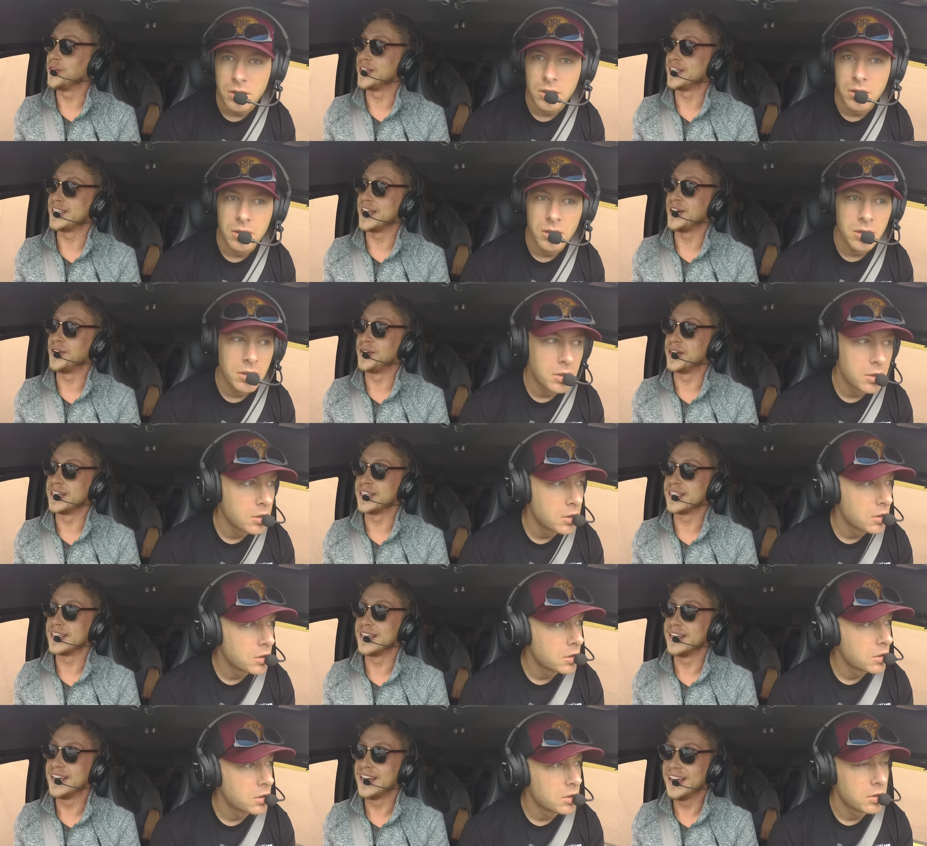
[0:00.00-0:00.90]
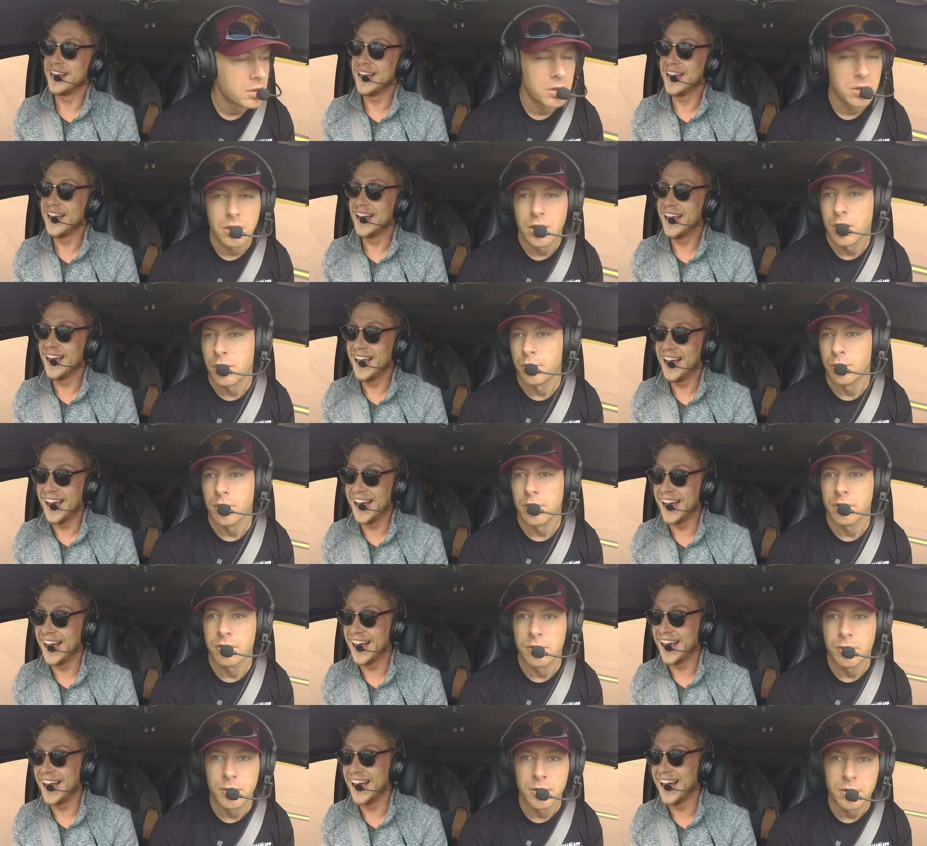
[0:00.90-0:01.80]
Speaker 1: the tailwind.
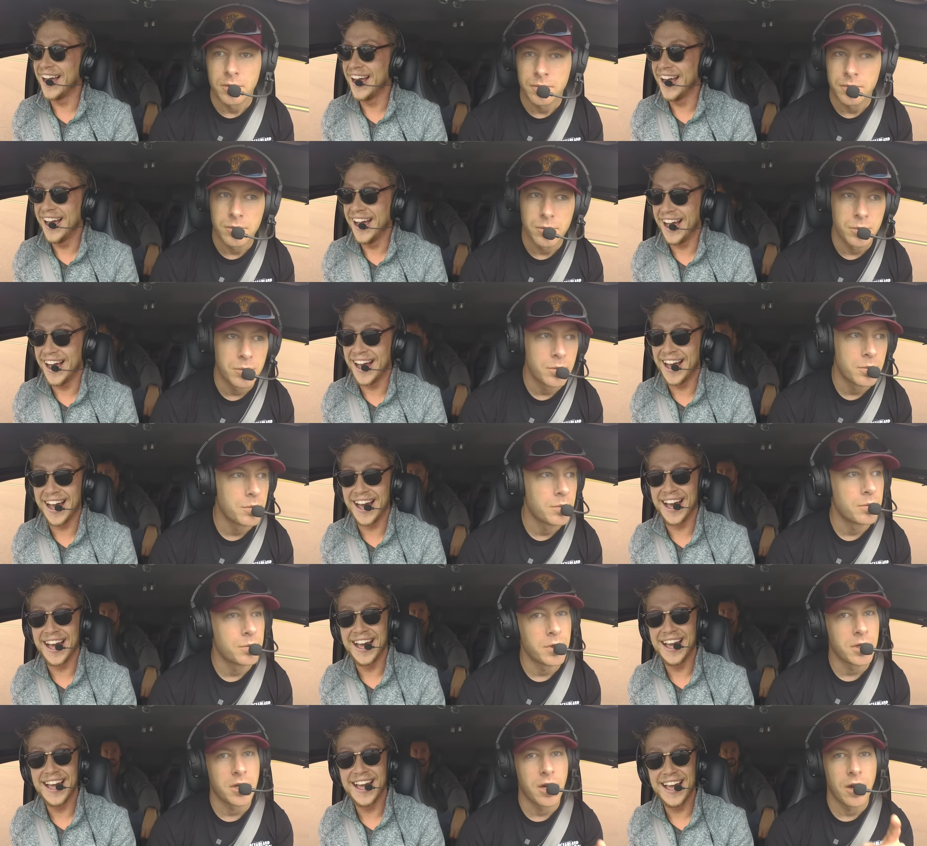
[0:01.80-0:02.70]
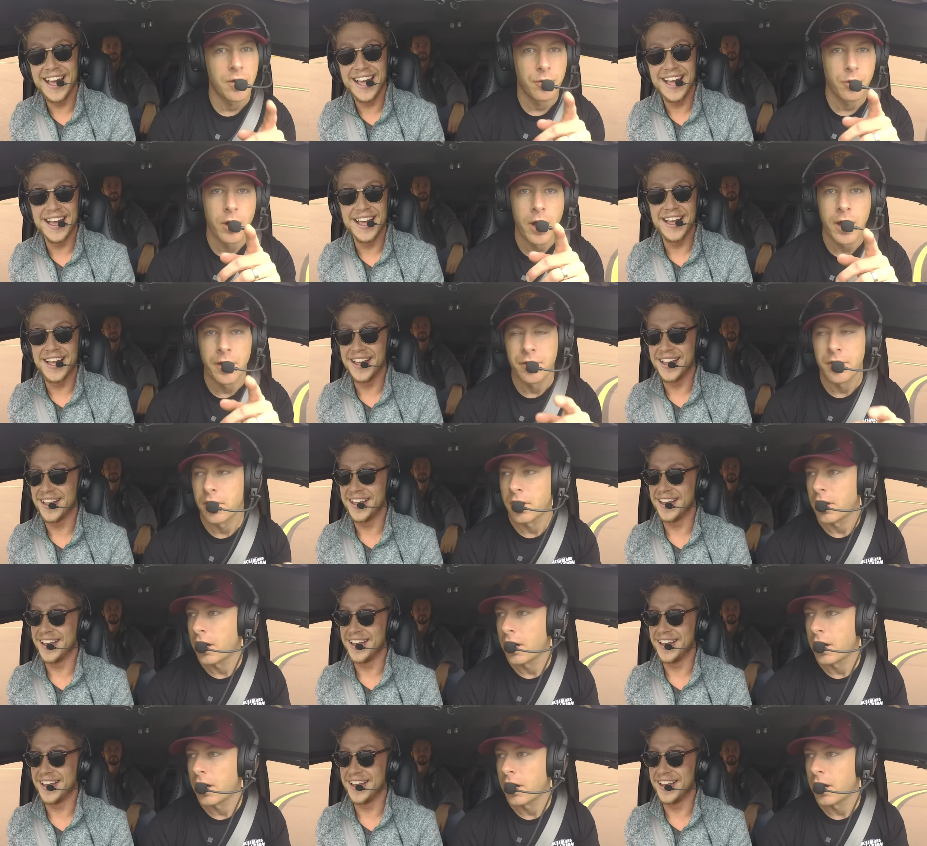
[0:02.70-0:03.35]
Unbelievable. Be careful out there,